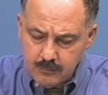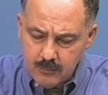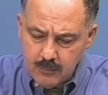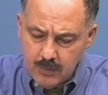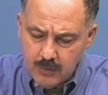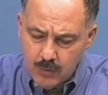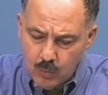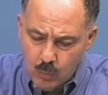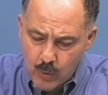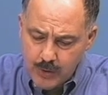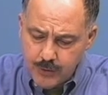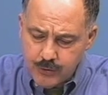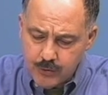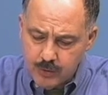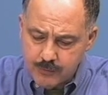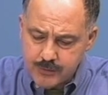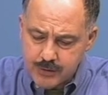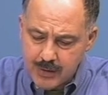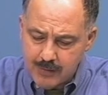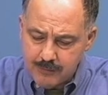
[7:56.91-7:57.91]
the winter
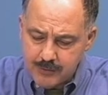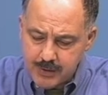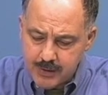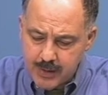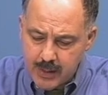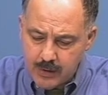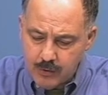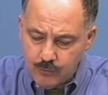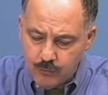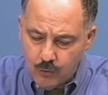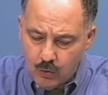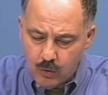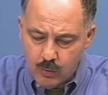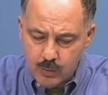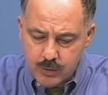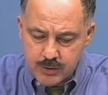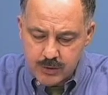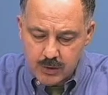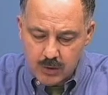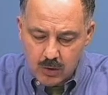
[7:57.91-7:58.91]
of 1784
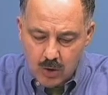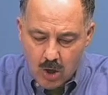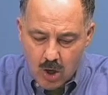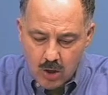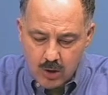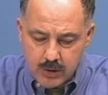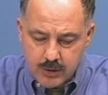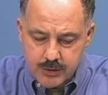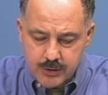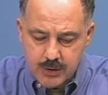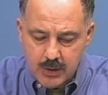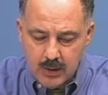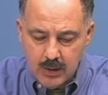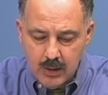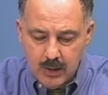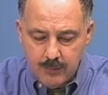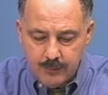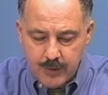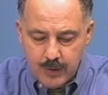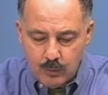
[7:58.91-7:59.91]
was the longest
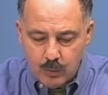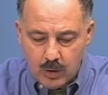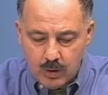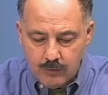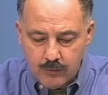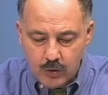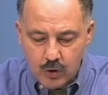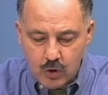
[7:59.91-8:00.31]
and one of the